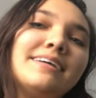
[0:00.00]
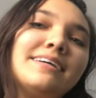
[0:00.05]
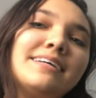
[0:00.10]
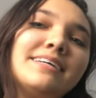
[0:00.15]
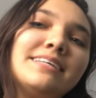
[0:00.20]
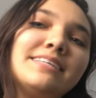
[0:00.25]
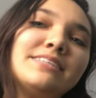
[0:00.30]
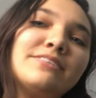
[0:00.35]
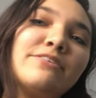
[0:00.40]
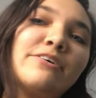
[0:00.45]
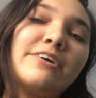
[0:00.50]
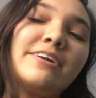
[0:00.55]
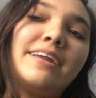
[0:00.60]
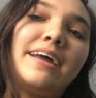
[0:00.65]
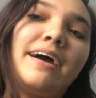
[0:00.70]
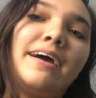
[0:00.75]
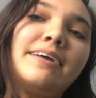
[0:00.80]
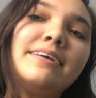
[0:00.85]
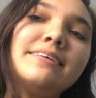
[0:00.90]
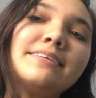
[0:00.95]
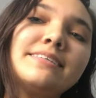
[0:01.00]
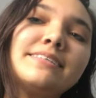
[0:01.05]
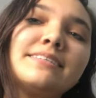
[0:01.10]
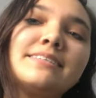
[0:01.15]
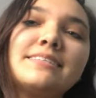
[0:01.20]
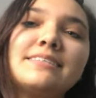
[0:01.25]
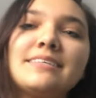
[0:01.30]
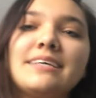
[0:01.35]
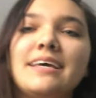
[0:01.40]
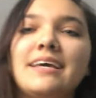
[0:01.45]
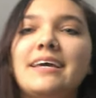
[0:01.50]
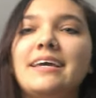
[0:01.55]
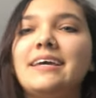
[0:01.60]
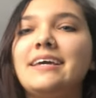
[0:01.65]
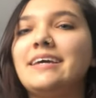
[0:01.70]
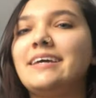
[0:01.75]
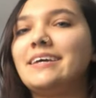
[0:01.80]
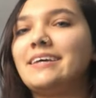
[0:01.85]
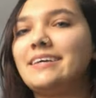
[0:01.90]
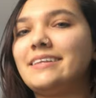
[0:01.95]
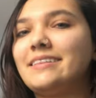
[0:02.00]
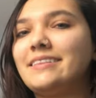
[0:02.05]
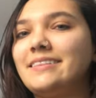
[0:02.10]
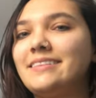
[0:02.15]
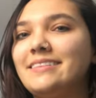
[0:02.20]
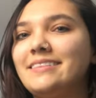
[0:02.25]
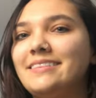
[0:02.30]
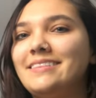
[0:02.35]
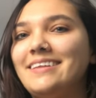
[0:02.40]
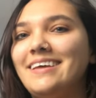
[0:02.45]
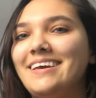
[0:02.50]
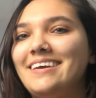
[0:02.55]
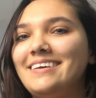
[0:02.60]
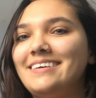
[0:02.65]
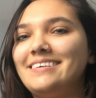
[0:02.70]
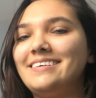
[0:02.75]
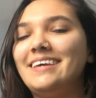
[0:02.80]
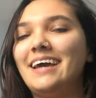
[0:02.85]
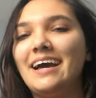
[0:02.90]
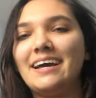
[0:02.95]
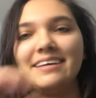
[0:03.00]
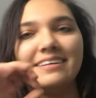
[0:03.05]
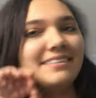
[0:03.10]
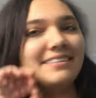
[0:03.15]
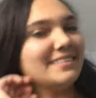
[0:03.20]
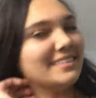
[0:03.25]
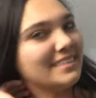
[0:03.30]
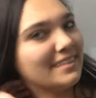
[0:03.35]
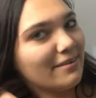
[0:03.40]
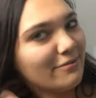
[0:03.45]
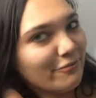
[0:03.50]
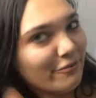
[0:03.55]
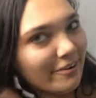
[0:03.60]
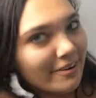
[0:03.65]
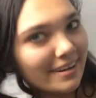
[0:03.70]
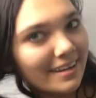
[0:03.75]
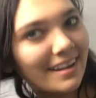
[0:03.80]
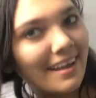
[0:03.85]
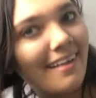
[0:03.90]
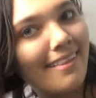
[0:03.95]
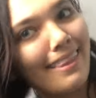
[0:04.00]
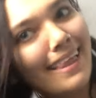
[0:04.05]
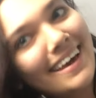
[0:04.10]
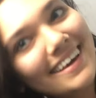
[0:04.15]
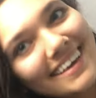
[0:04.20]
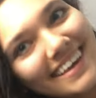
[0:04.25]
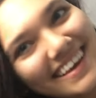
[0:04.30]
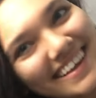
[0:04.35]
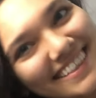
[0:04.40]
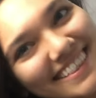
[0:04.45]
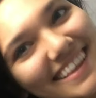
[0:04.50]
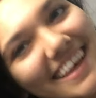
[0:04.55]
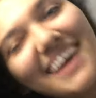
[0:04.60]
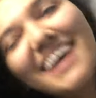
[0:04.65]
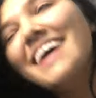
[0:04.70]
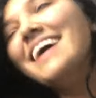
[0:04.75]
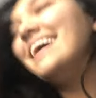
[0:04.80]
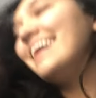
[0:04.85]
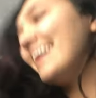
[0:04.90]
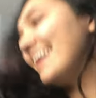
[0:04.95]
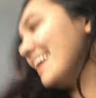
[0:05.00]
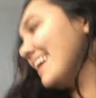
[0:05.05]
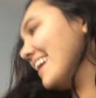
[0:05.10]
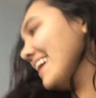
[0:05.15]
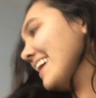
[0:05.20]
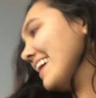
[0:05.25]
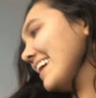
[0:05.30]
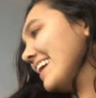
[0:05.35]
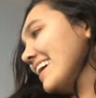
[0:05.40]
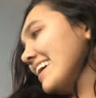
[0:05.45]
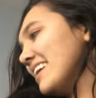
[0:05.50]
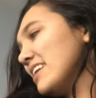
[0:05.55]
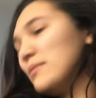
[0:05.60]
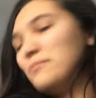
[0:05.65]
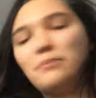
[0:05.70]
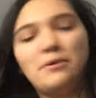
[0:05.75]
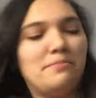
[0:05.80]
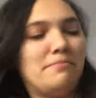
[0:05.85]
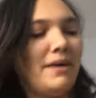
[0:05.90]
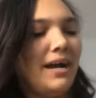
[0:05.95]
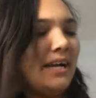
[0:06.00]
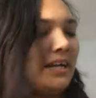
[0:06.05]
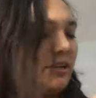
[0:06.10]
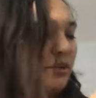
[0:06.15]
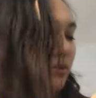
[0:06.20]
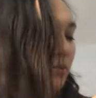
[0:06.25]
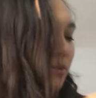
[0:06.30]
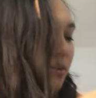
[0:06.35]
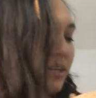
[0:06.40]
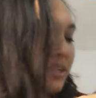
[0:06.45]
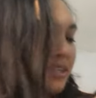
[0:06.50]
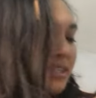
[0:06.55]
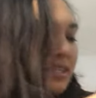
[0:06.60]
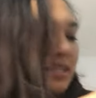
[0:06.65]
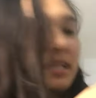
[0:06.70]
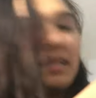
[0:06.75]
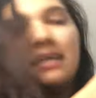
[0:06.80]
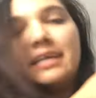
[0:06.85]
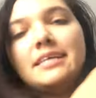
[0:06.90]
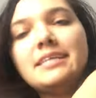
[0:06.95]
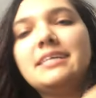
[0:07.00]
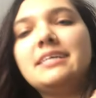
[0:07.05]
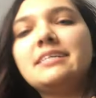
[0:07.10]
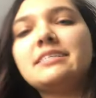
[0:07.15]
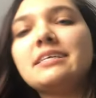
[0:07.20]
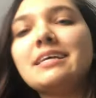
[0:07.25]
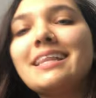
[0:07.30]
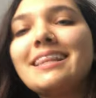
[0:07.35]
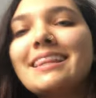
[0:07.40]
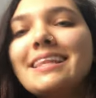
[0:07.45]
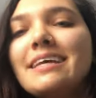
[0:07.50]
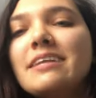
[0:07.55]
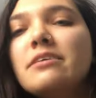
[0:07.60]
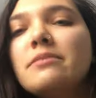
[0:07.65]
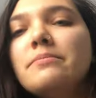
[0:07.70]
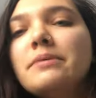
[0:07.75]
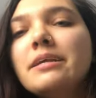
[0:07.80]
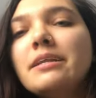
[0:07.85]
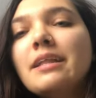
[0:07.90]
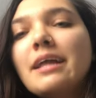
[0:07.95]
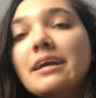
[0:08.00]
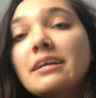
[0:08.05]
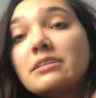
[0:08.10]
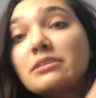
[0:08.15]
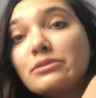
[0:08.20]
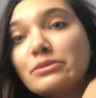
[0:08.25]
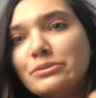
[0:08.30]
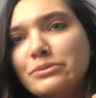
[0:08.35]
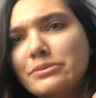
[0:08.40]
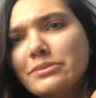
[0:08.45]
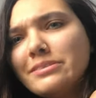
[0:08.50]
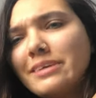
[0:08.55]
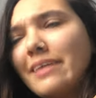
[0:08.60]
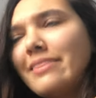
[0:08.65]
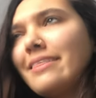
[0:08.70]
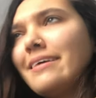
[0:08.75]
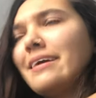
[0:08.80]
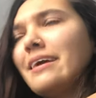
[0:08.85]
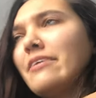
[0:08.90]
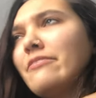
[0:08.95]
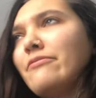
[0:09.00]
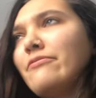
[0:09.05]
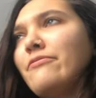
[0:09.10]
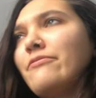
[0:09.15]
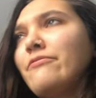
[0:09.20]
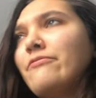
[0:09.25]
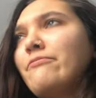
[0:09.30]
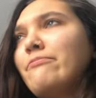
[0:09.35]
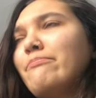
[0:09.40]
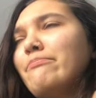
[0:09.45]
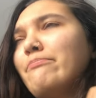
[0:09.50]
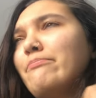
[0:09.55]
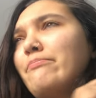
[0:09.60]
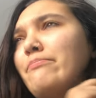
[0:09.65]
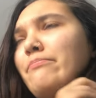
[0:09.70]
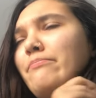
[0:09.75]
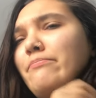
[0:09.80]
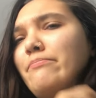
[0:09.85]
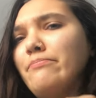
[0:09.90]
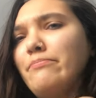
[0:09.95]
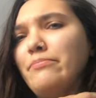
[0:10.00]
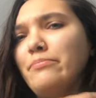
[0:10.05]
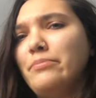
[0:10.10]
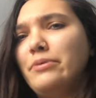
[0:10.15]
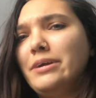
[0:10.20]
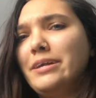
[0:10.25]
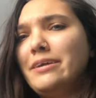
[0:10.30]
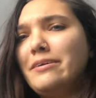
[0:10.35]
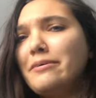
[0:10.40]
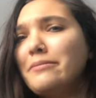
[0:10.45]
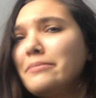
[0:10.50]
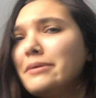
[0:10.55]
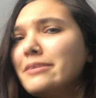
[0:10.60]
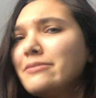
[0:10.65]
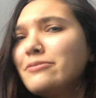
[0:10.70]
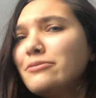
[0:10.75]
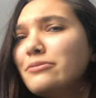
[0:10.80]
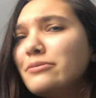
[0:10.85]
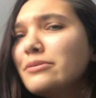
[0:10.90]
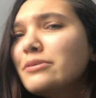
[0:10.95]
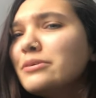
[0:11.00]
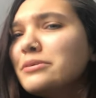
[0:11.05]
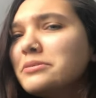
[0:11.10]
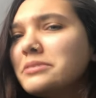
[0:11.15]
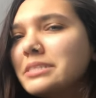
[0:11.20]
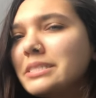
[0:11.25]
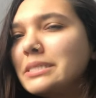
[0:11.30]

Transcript: It's very nice. And yeah, it's different. I like it. And, but mine though, it is a little bit like loose. I think I've put it a bit too loose.